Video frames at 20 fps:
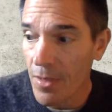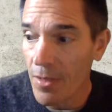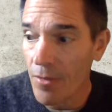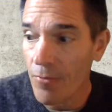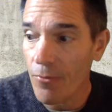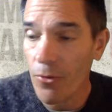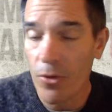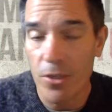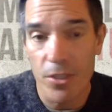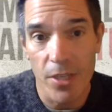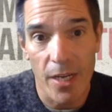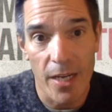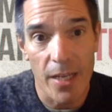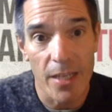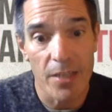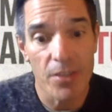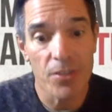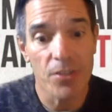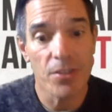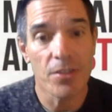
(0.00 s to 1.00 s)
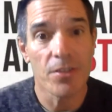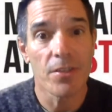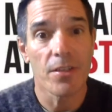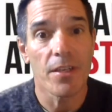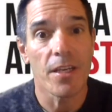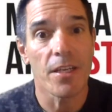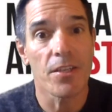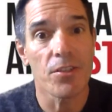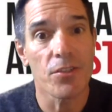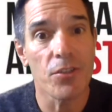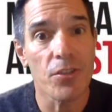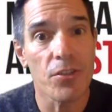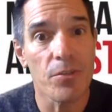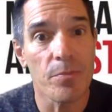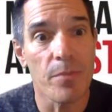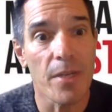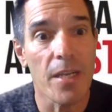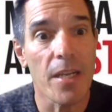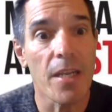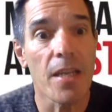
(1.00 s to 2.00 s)
for a change, it's just
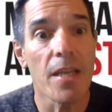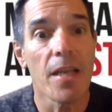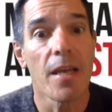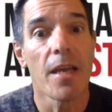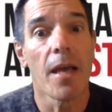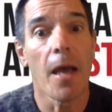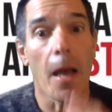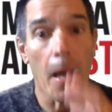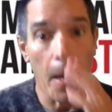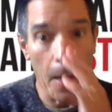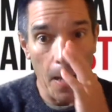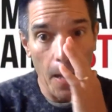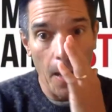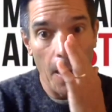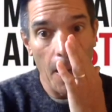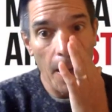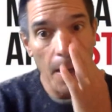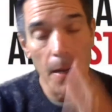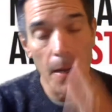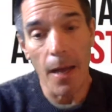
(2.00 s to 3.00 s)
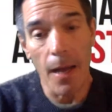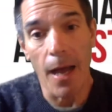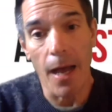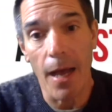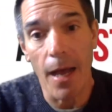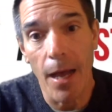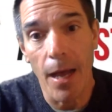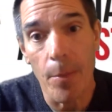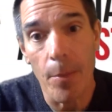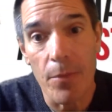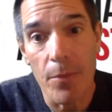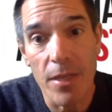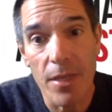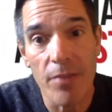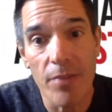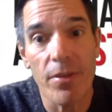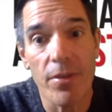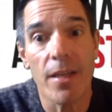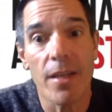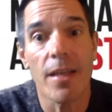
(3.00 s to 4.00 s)
me, and I am
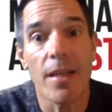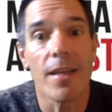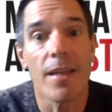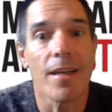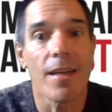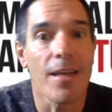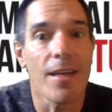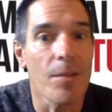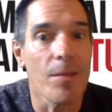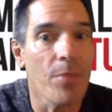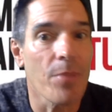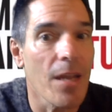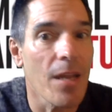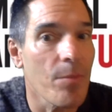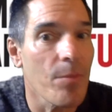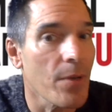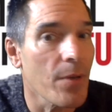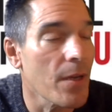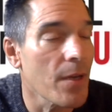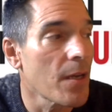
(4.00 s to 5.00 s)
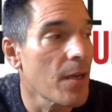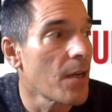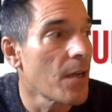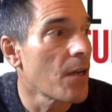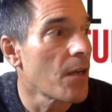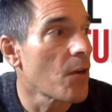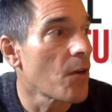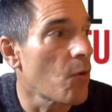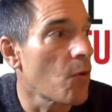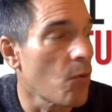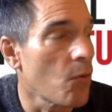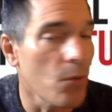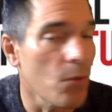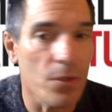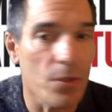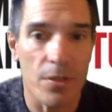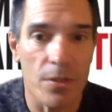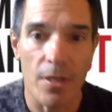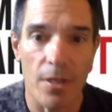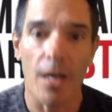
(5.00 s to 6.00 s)
giving a paper
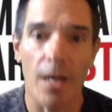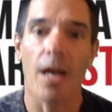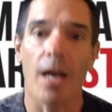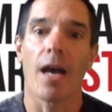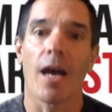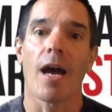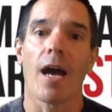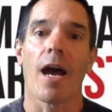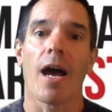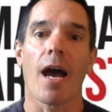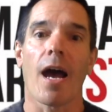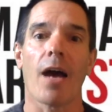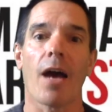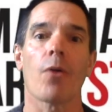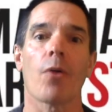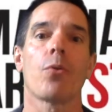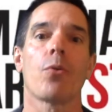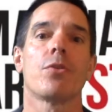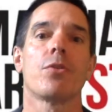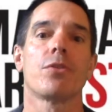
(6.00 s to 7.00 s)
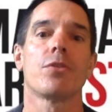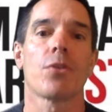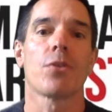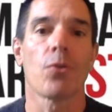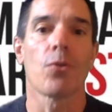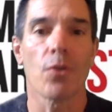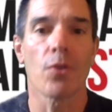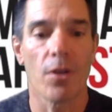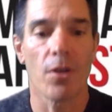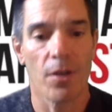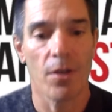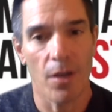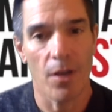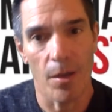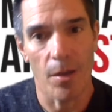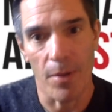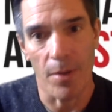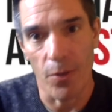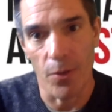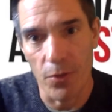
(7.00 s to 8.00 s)
called How to Talk
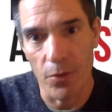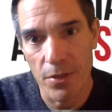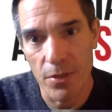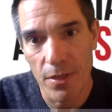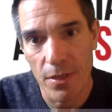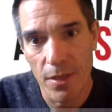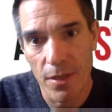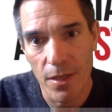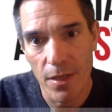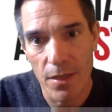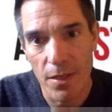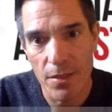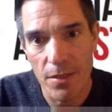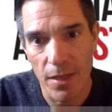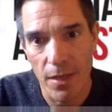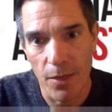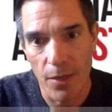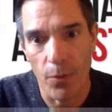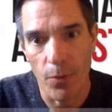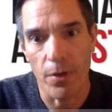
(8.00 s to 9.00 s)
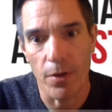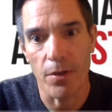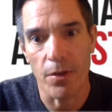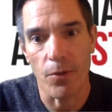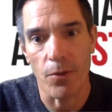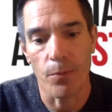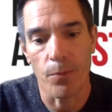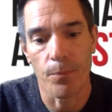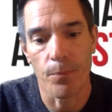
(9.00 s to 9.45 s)
About Taekwondo.